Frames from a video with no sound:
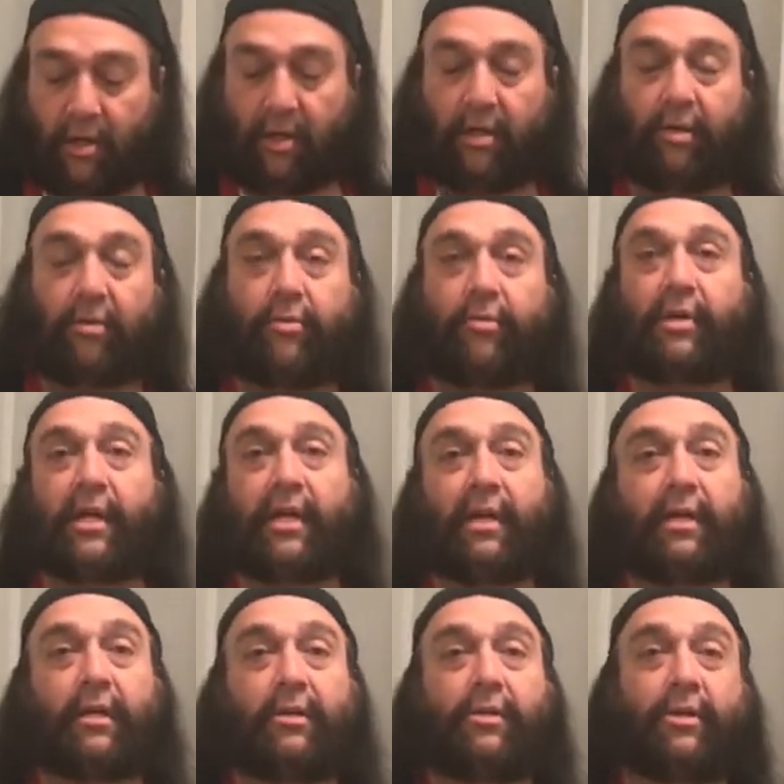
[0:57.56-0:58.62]
you
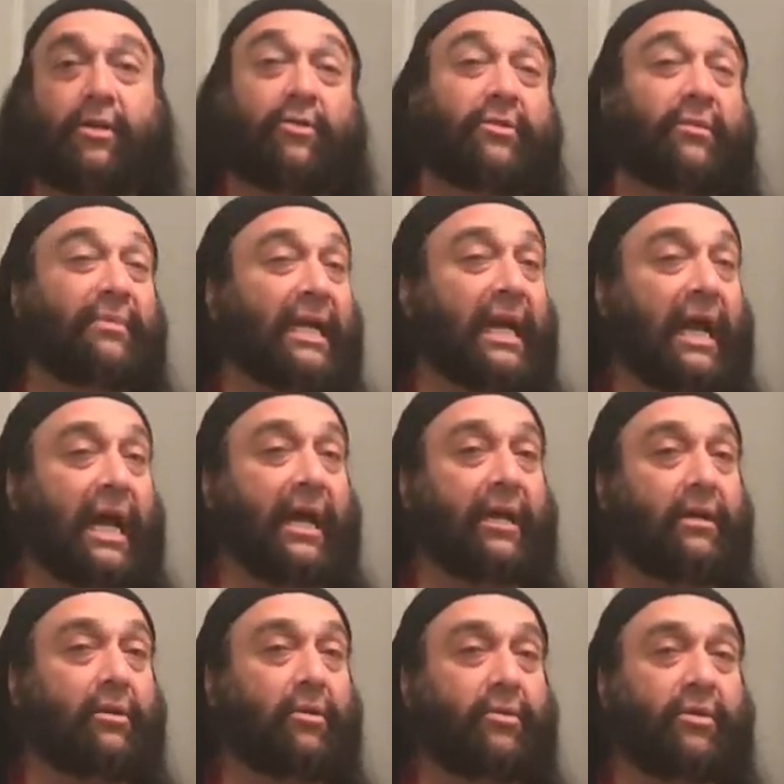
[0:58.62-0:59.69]
need to use something
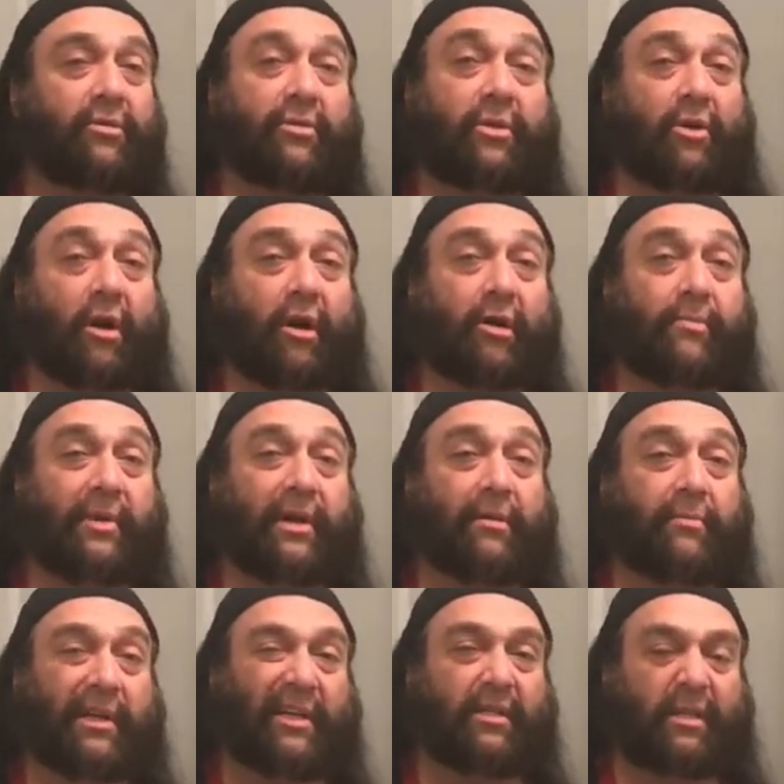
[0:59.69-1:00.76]
light. Don't use a dark beer
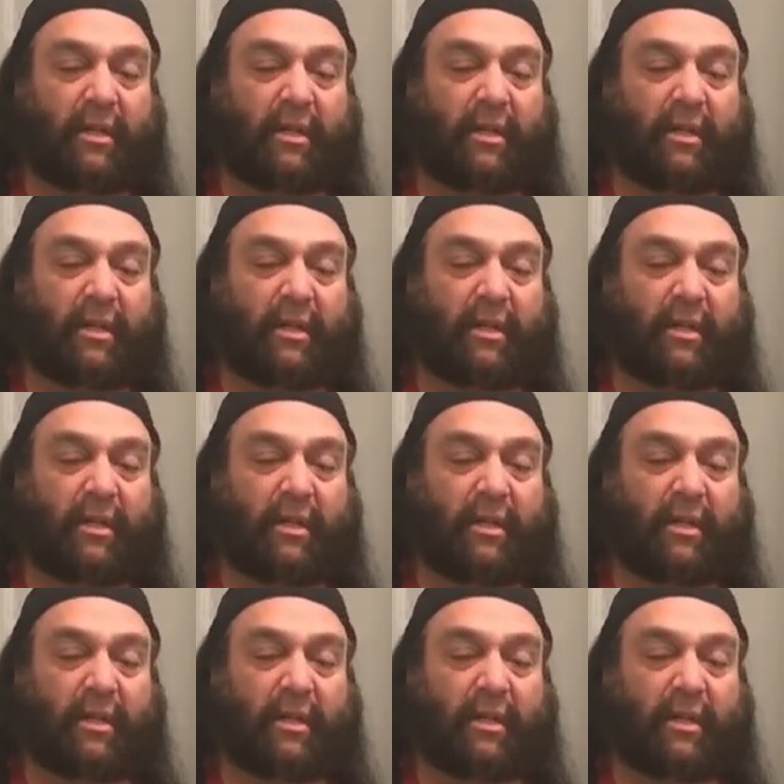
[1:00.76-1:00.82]
because